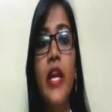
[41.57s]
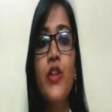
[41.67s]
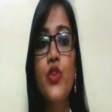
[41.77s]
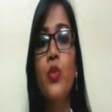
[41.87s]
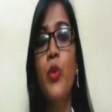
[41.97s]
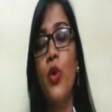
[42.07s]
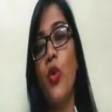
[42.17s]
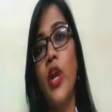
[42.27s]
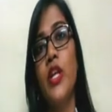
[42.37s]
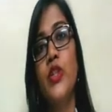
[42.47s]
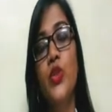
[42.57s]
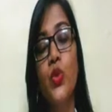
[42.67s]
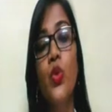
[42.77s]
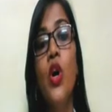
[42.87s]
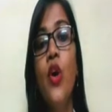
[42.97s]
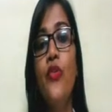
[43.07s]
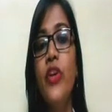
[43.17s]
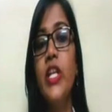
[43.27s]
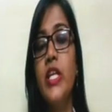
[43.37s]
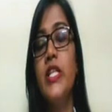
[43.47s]
and supercoiled to
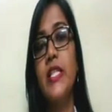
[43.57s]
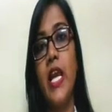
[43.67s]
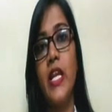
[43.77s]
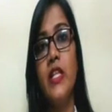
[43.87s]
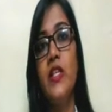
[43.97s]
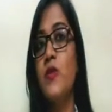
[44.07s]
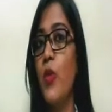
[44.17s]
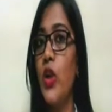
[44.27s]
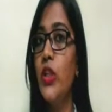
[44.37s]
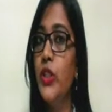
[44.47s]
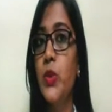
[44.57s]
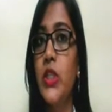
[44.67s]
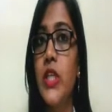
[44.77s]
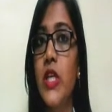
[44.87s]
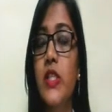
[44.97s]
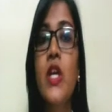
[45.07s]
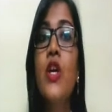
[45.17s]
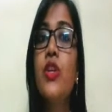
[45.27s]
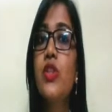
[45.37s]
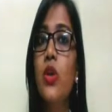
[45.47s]
fit inside the small nucleus.
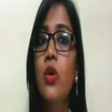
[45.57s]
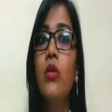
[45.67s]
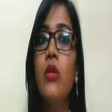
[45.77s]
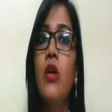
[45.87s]
So